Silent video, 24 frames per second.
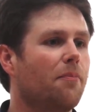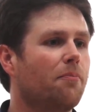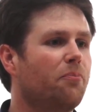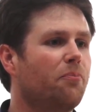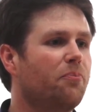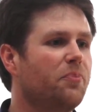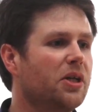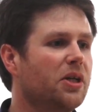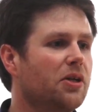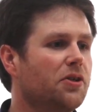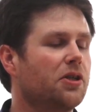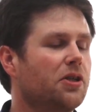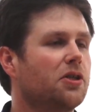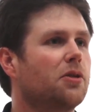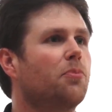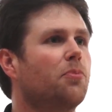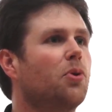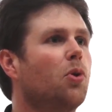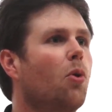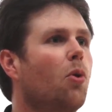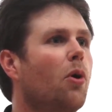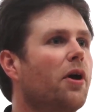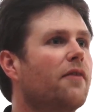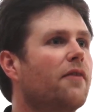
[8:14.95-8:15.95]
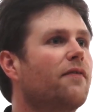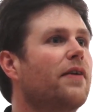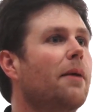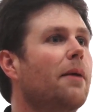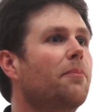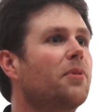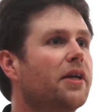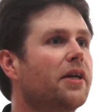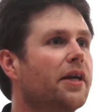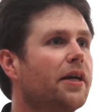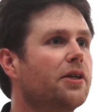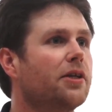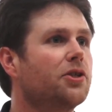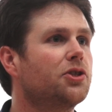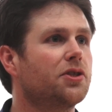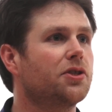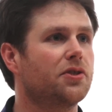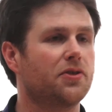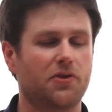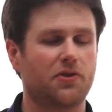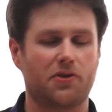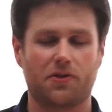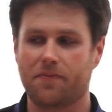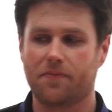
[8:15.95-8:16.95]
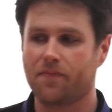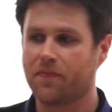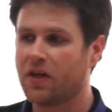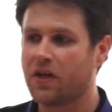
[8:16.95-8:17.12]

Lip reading: build and deploy of applications.